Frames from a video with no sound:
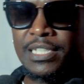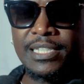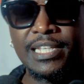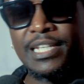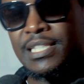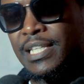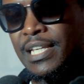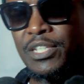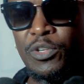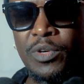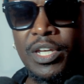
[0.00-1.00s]
Us
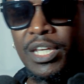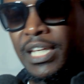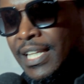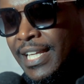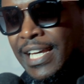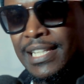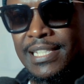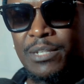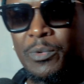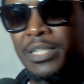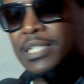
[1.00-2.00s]
there's you it
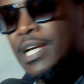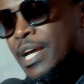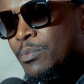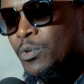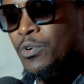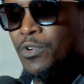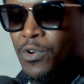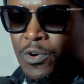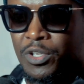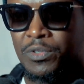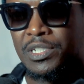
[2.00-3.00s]
gets with time, you
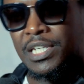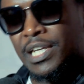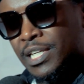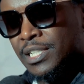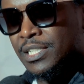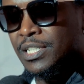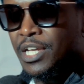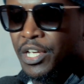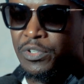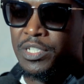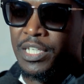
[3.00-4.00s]
grow, you change,
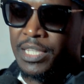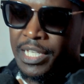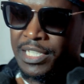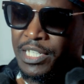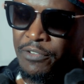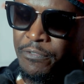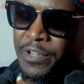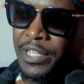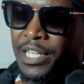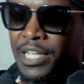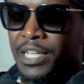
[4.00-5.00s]
you see things
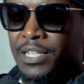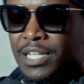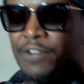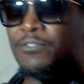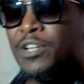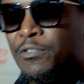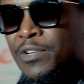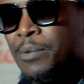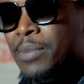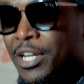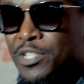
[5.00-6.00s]
differently. I've lived
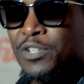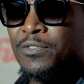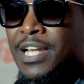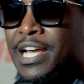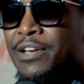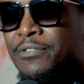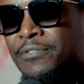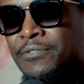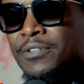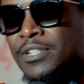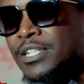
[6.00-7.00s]
a bunch of life,
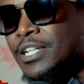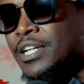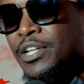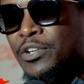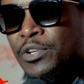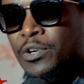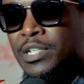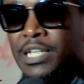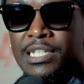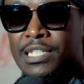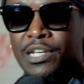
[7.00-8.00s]
you know,
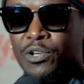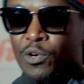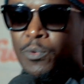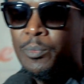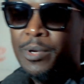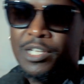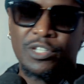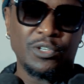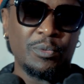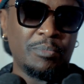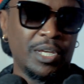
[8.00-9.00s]
just as a normal
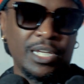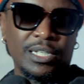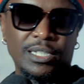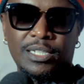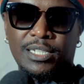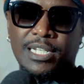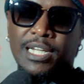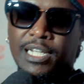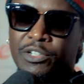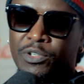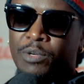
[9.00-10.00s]
person, not being,
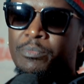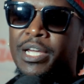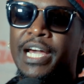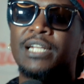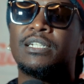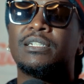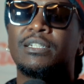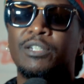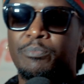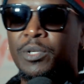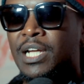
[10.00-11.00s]
you know, behind
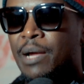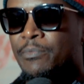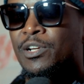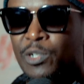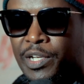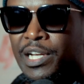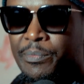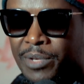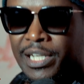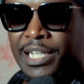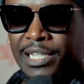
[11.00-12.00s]
cameras looking at
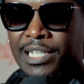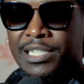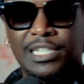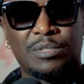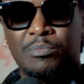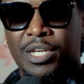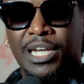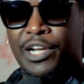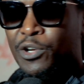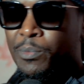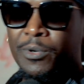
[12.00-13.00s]
me like this, just being
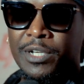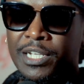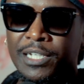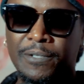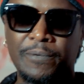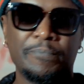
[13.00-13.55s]
a nobody.